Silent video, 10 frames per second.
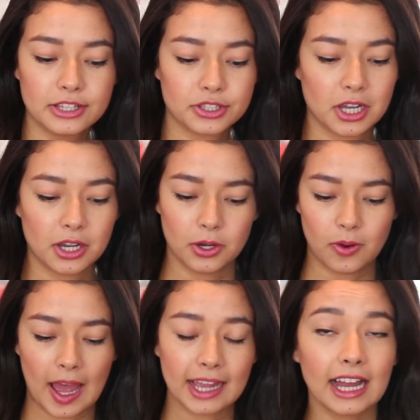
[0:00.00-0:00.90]
So
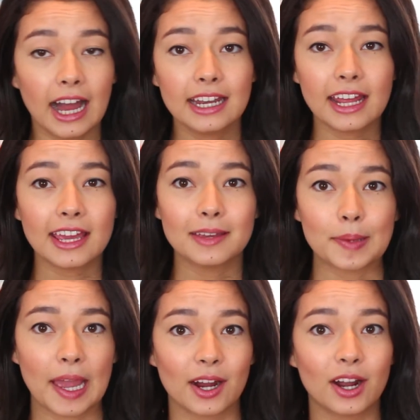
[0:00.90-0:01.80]
I got a
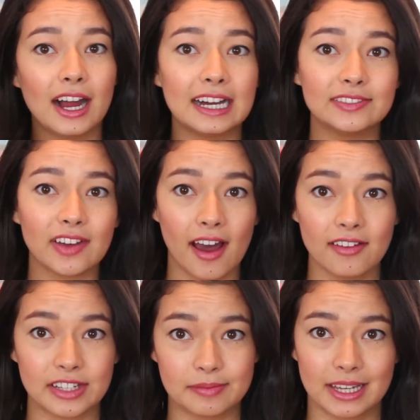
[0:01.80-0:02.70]
pair of
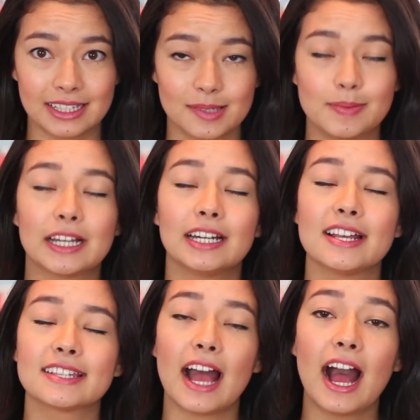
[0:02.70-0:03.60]
oven mitts
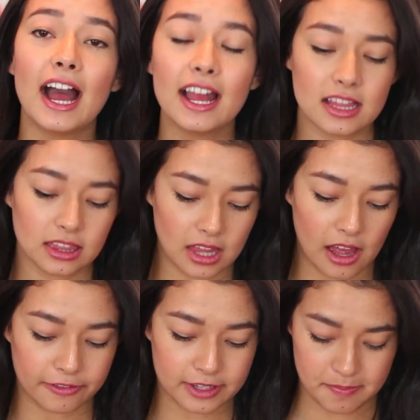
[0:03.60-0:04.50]
because I
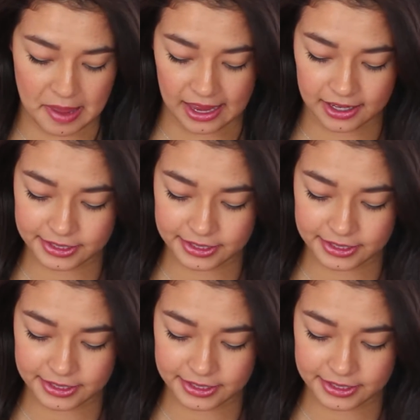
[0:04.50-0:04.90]
love to bake.